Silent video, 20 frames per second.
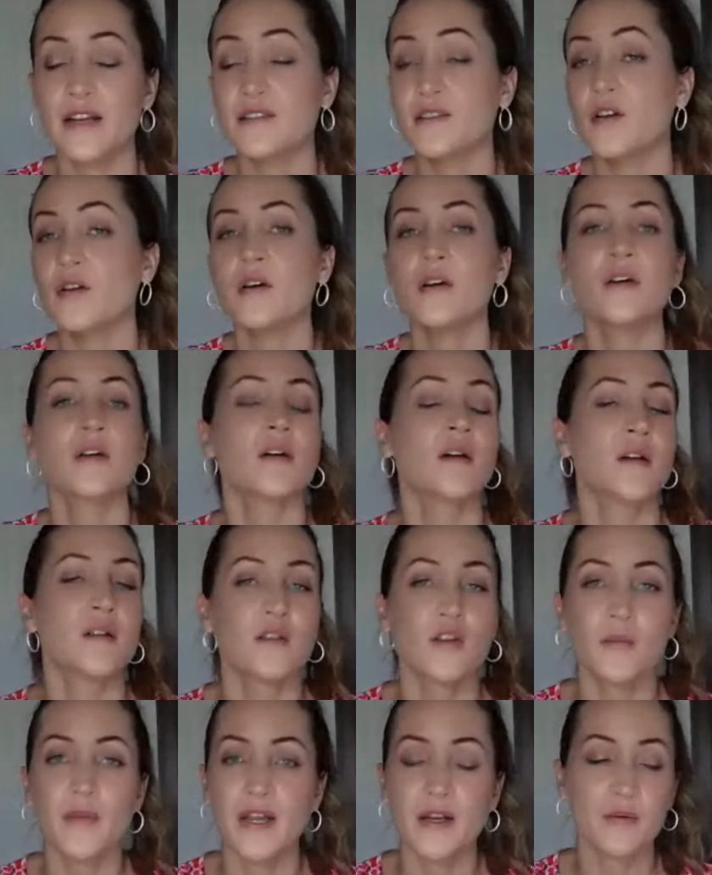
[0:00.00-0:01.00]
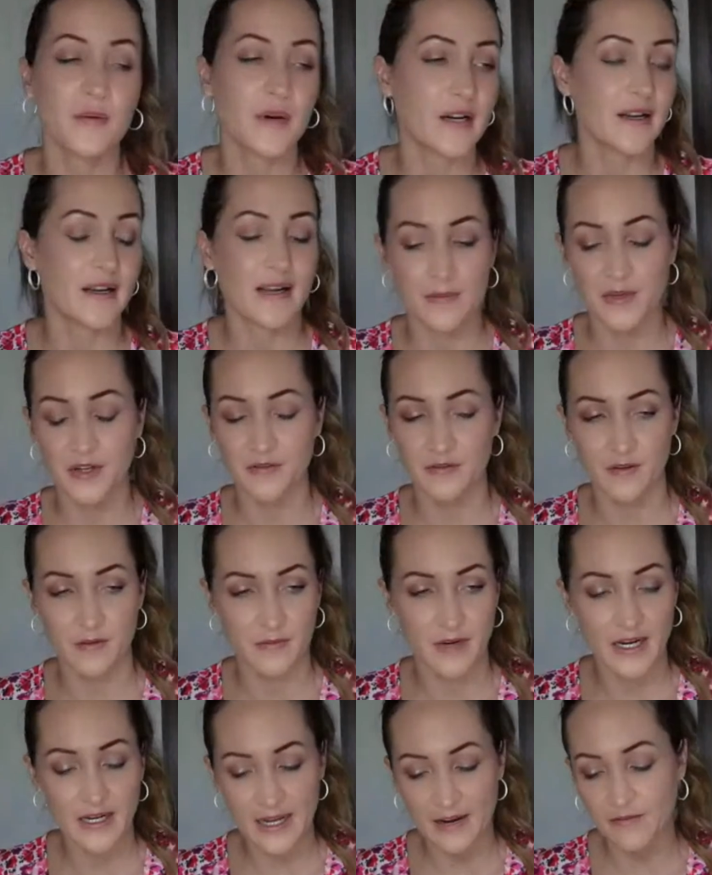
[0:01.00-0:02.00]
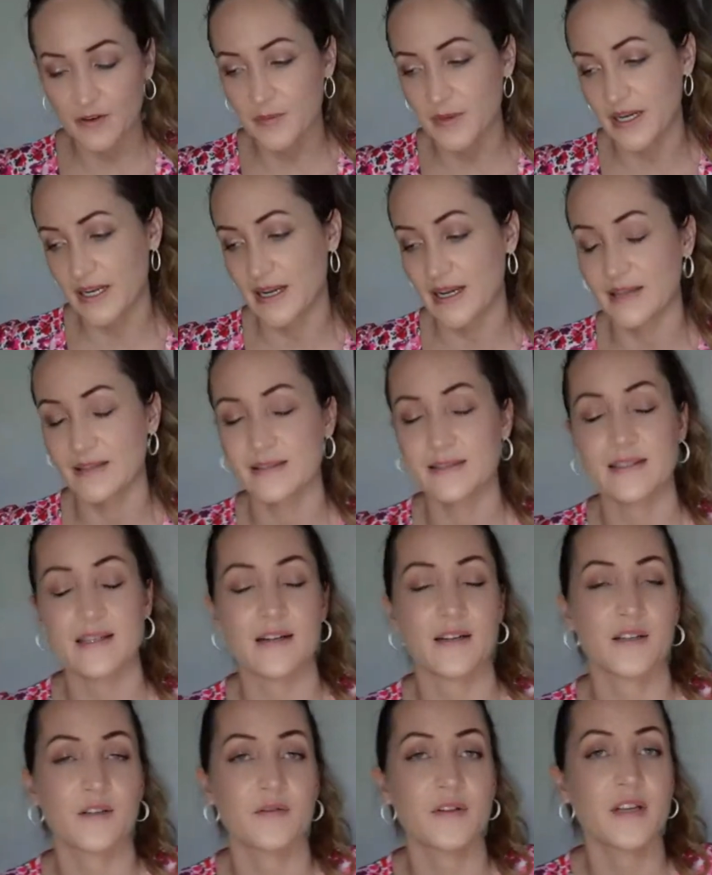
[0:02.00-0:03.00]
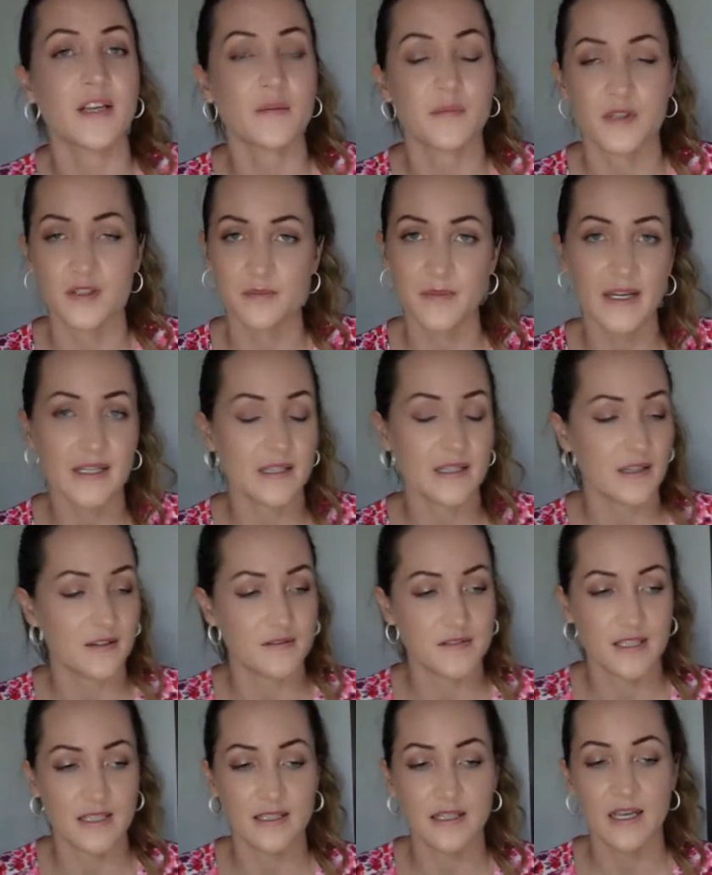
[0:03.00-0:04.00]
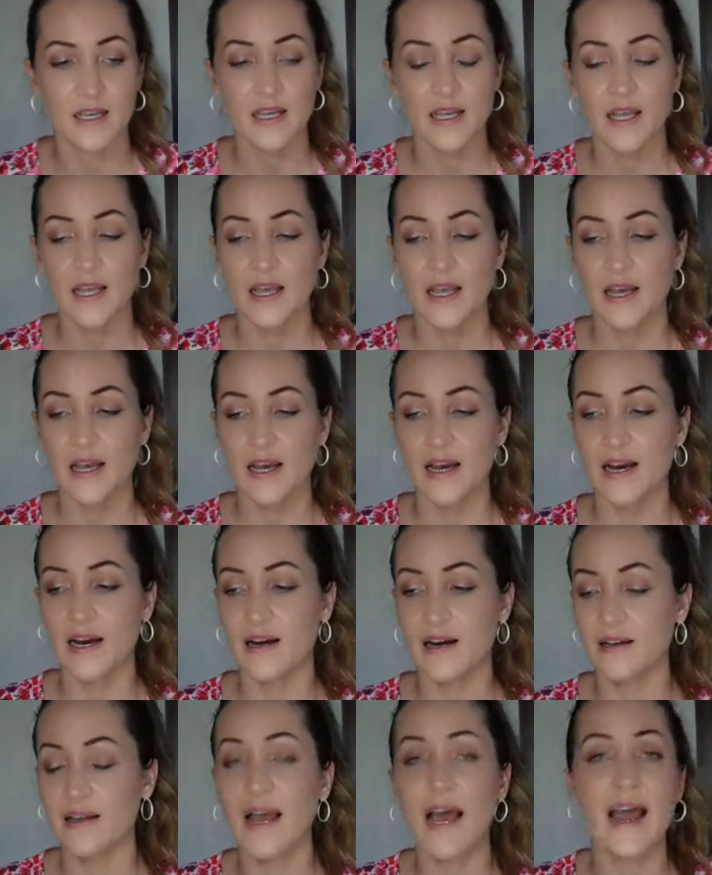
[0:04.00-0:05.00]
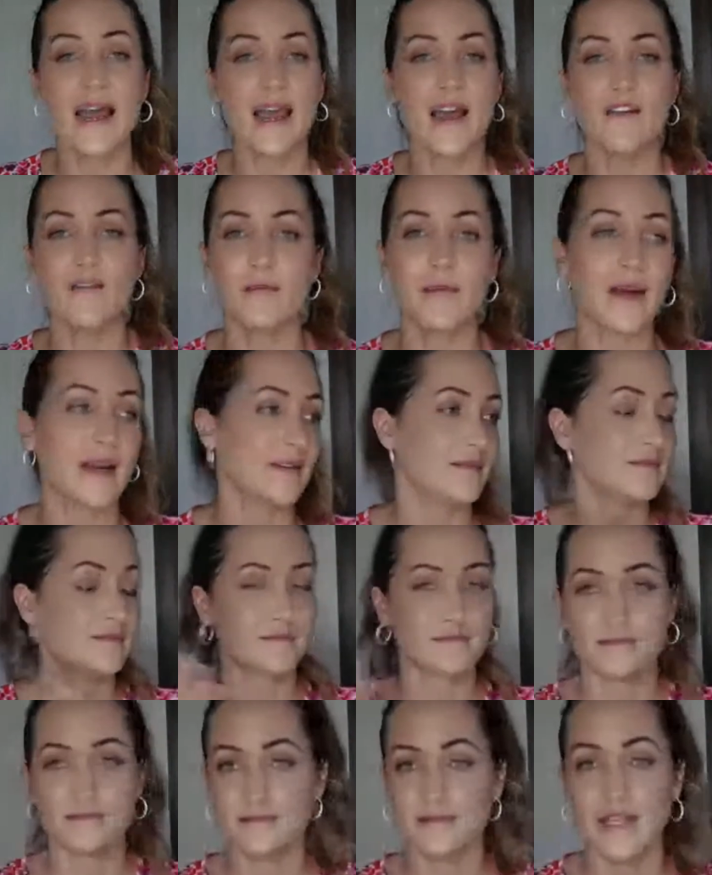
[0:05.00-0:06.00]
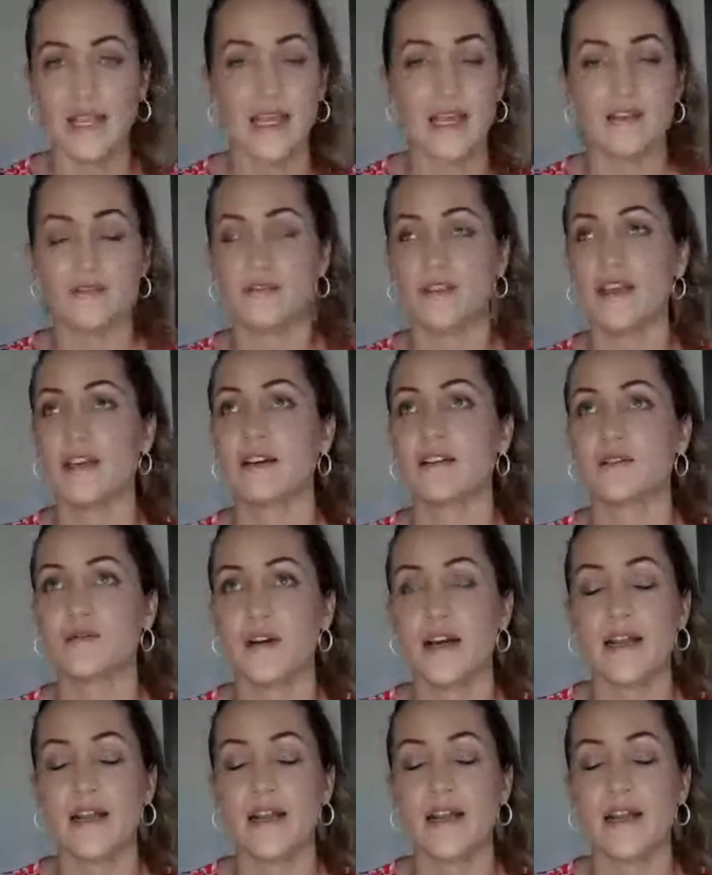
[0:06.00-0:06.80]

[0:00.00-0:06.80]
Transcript: So no matter where they're coming from, right? Everybody has their unique perspectives, and I have mine, they have theirs, right?